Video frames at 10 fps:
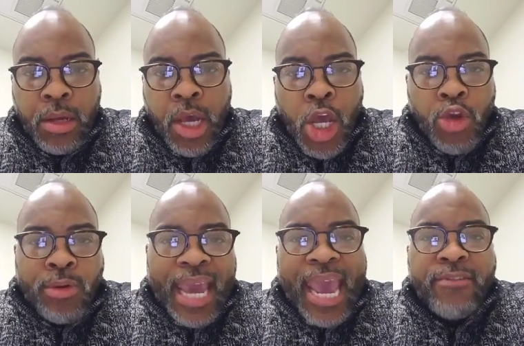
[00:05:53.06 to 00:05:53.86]
You
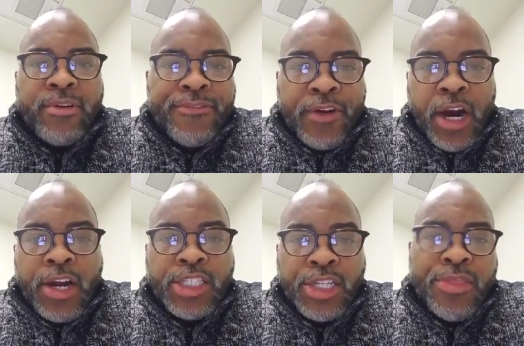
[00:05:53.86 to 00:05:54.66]
can't
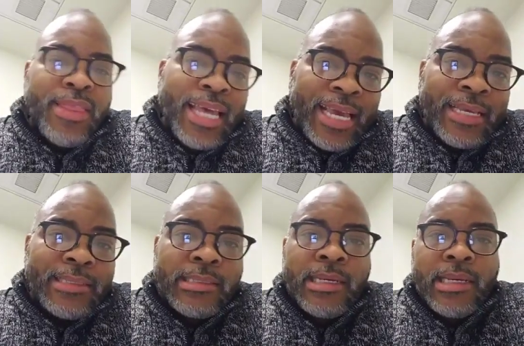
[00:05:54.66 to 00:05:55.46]
refer to
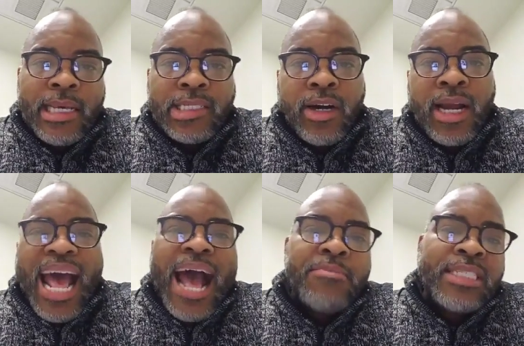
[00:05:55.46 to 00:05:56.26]
things. It's
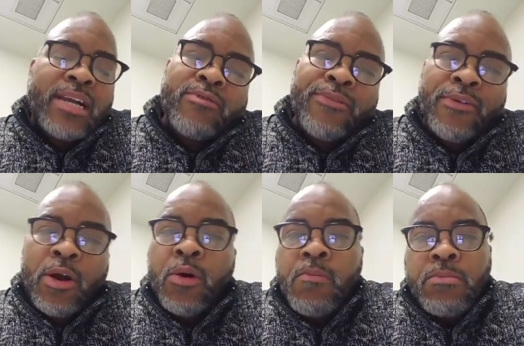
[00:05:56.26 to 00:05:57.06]
called object
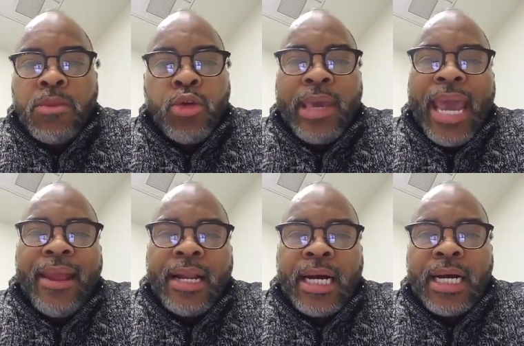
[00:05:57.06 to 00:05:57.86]
referral. You
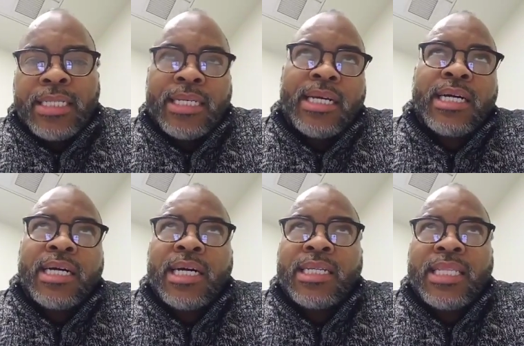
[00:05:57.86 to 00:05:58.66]
can't, uh, d-
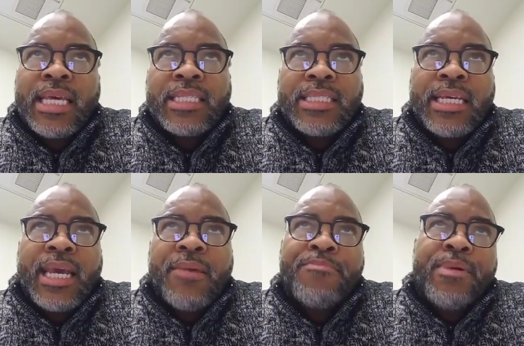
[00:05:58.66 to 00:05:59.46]
uh, I think
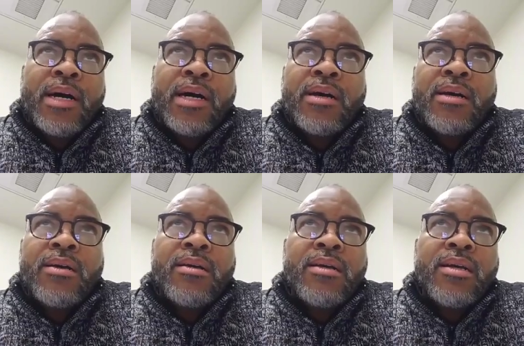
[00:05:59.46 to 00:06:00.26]
Decamp, uh,
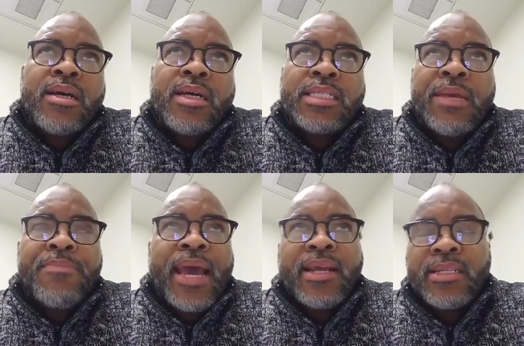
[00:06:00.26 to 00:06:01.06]
uh
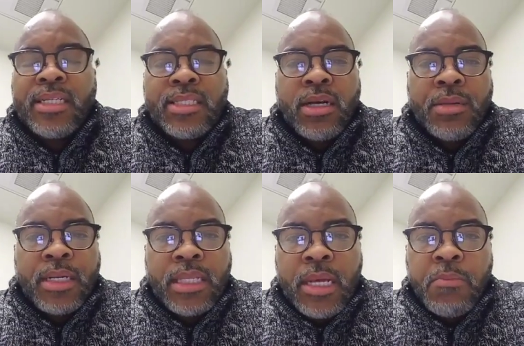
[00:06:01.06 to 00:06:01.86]
Deepak talked
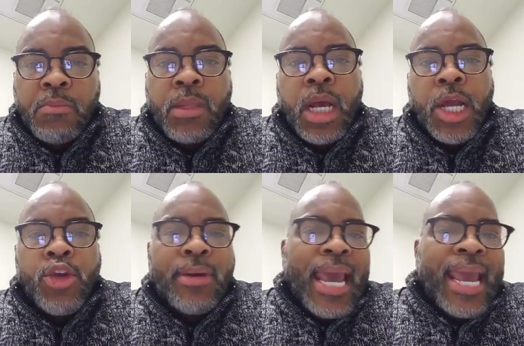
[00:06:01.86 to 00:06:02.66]
about that. Uh,
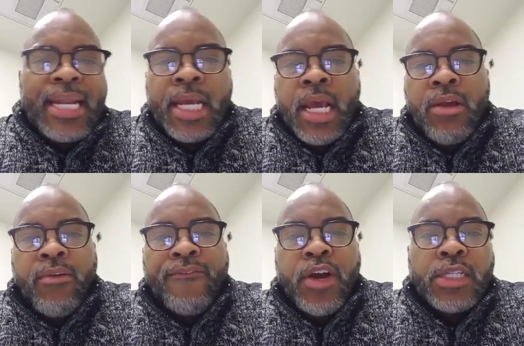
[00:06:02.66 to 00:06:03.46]
you can't
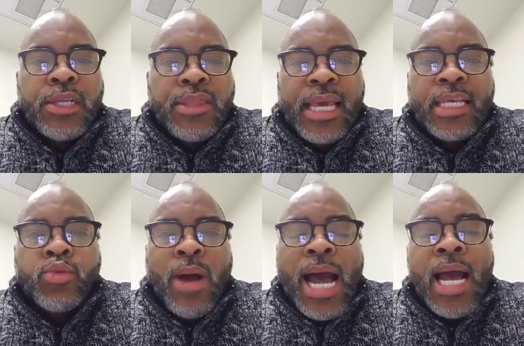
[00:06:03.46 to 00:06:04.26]
refer to things.
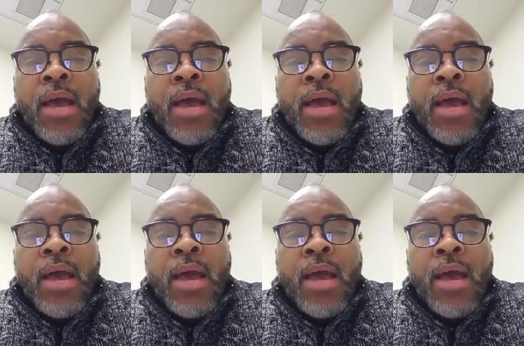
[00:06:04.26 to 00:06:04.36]
Why?